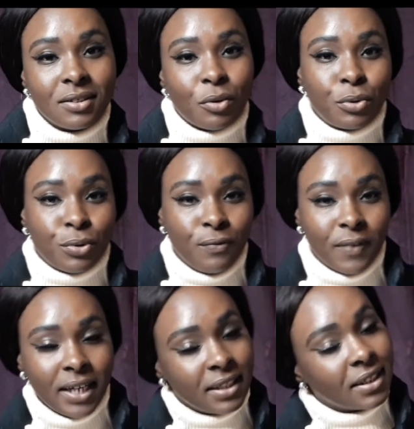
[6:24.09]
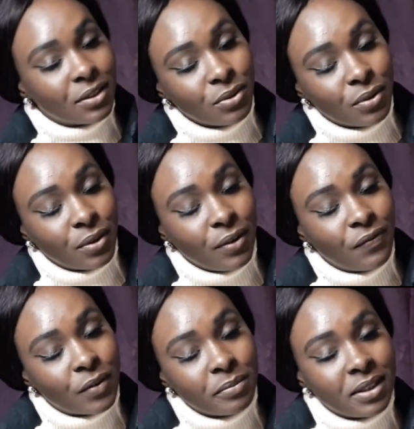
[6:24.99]
or to validate your
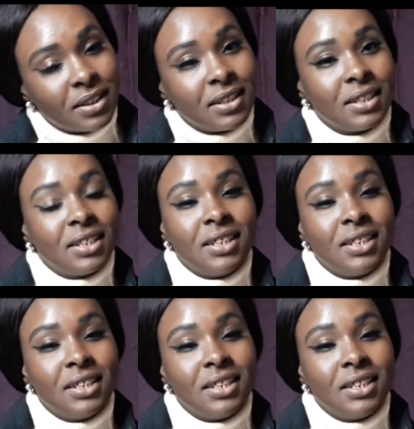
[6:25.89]
information,